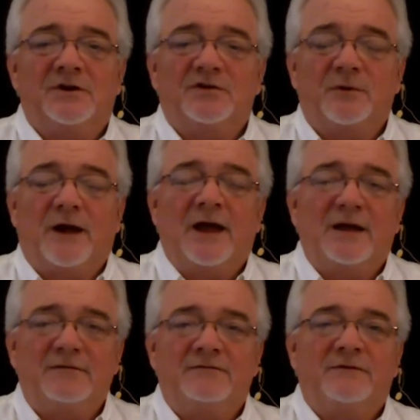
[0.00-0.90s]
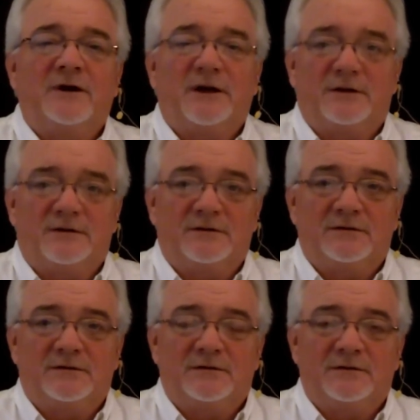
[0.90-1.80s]
So add fun
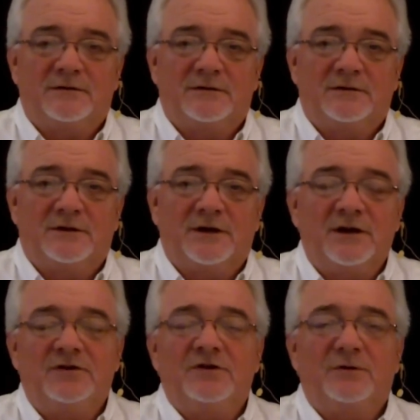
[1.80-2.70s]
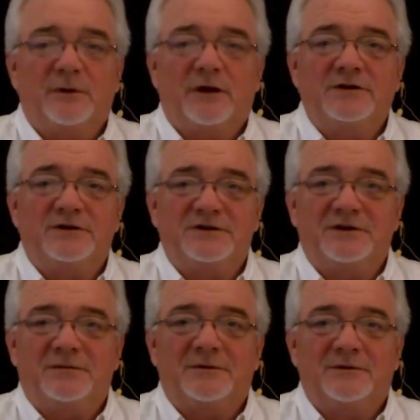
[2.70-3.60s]
into your
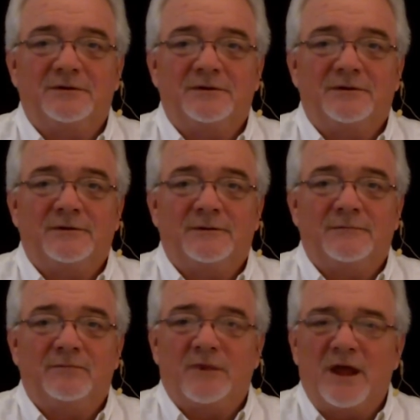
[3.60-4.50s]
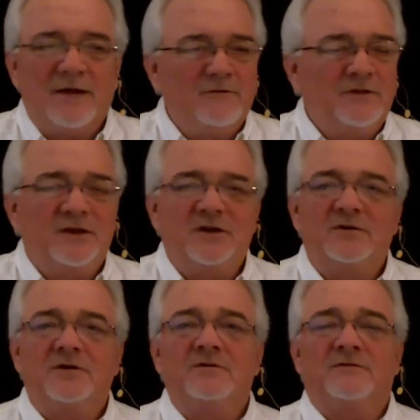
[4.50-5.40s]
relationship. Everything you
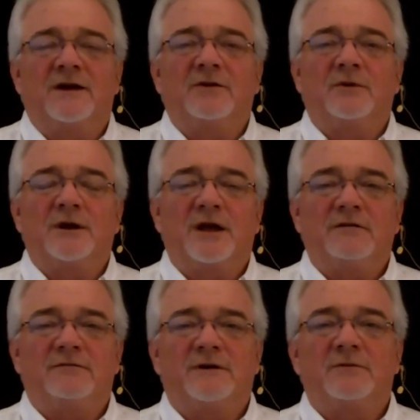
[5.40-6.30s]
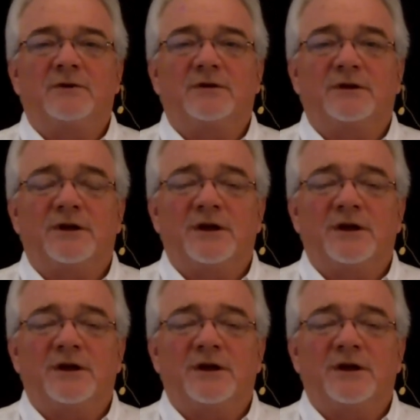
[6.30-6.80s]
do, find a way to have fun with it.